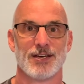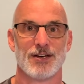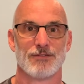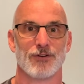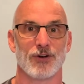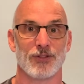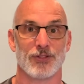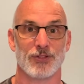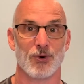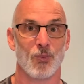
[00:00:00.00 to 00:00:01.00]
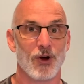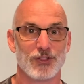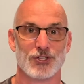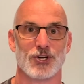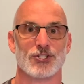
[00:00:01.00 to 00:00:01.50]
for the work
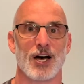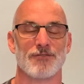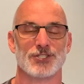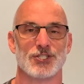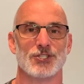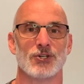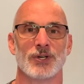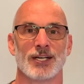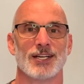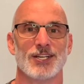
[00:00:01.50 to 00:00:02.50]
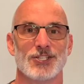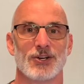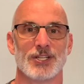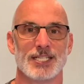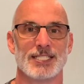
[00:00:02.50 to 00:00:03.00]
the church office is doing
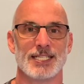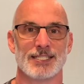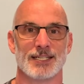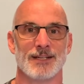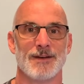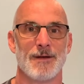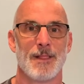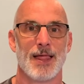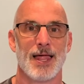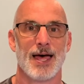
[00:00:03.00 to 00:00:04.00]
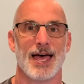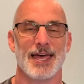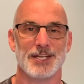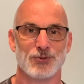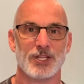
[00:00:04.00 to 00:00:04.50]
during this season.
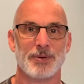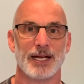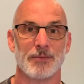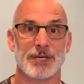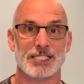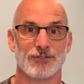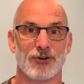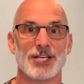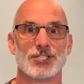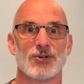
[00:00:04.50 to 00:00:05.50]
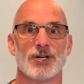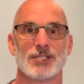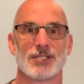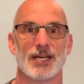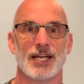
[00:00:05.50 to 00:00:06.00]
It's really been a means of grace to
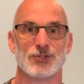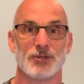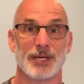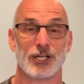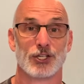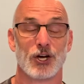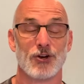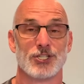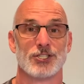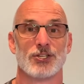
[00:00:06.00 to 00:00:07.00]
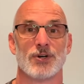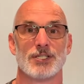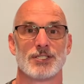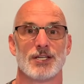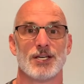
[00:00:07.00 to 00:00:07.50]
us, and it's really been encouraging to
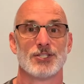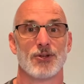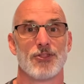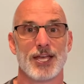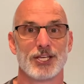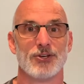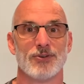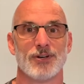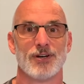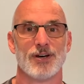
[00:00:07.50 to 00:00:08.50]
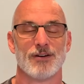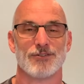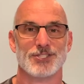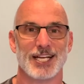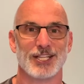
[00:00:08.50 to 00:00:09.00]
us. So thank you
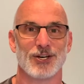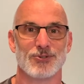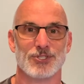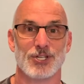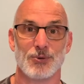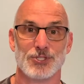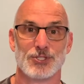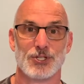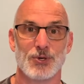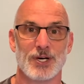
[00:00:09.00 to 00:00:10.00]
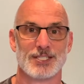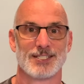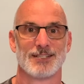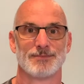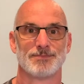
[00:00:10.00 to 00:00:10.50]
for sending those notes to us.